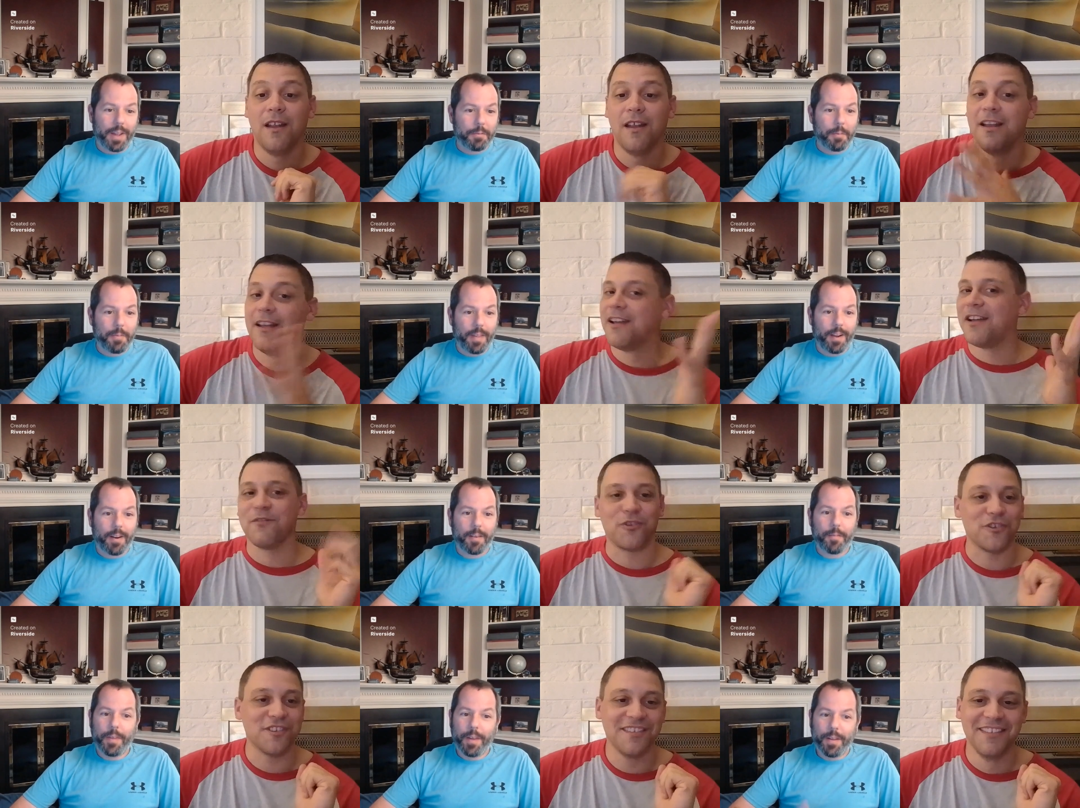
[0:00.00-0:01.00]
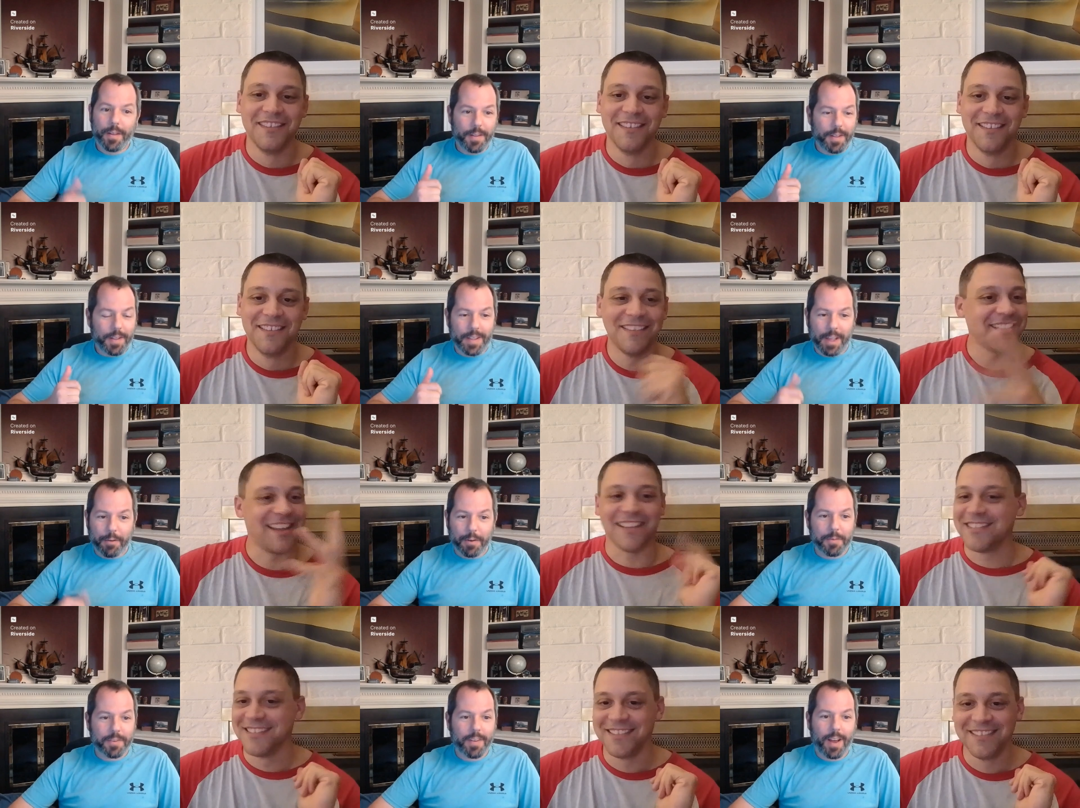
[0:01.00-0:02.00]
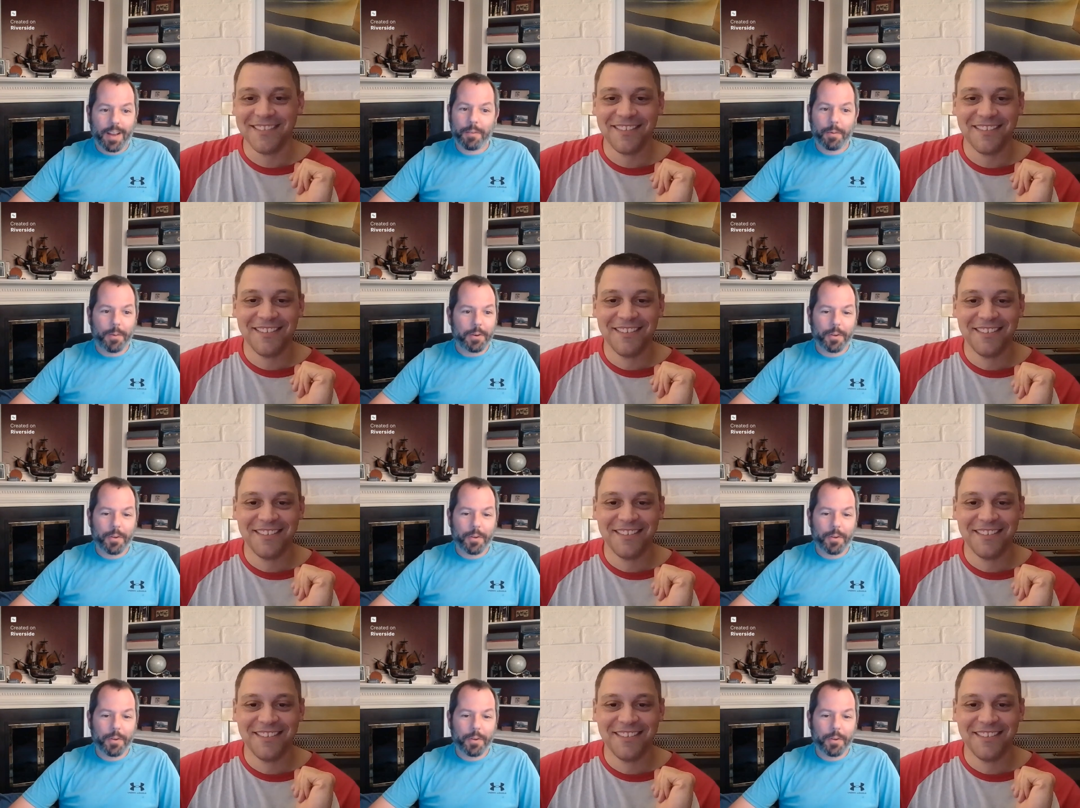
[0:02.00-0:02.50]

Speaker 1: We get it from there. Of course. Lake yes. Winnipesaukee, we